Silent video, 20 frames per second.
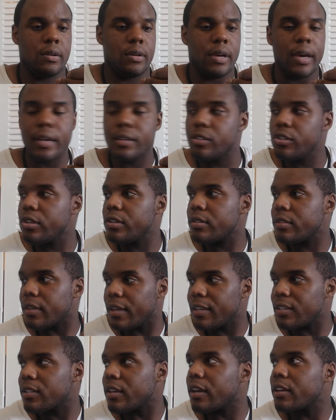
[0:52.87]

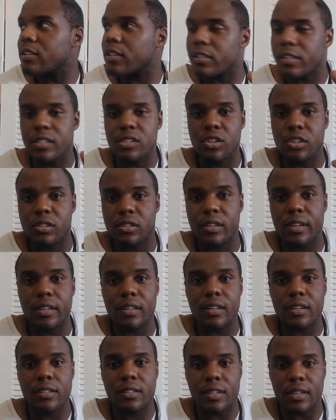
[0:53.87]
it sucks because I just did
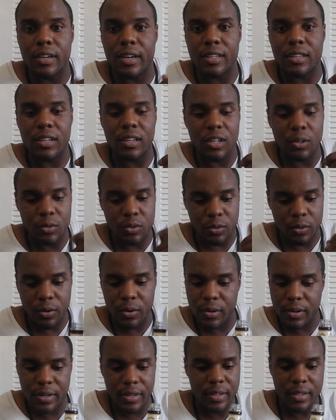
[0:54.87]
this and I thought it was
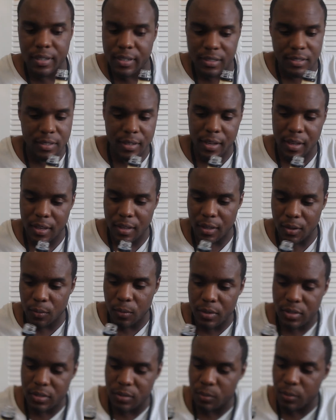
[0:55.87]
recording. It's not. It
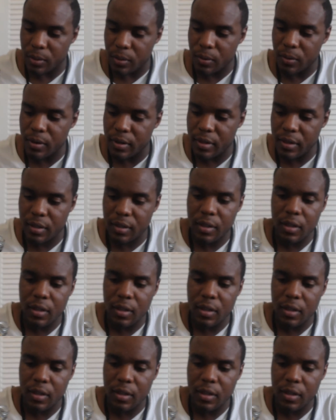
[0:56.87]
wasn't recording.